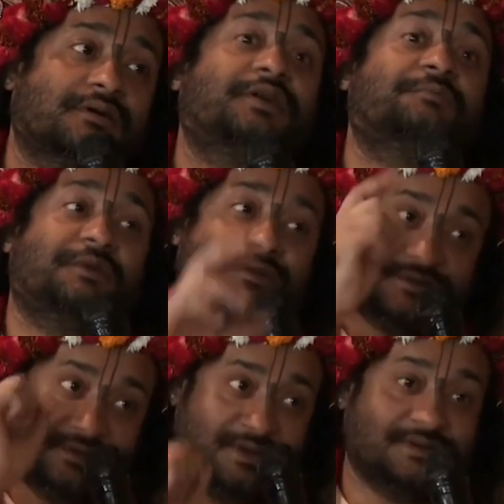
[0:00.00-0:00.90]

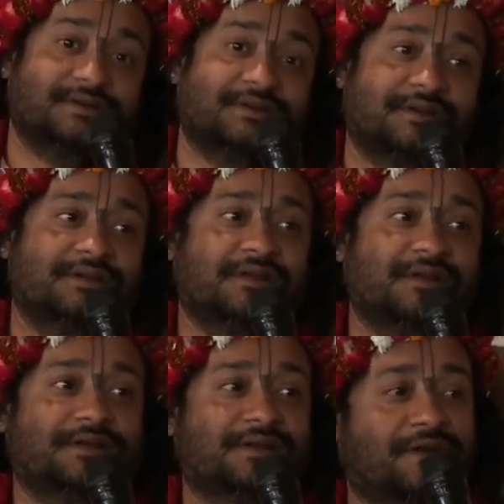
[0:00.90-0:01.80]
Creepers, yes.
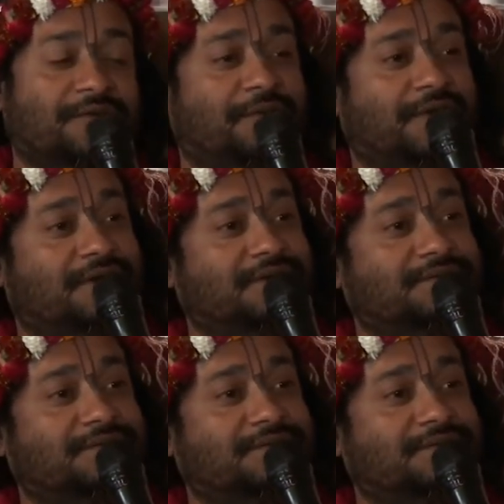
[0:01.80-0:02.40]
Like the creeper.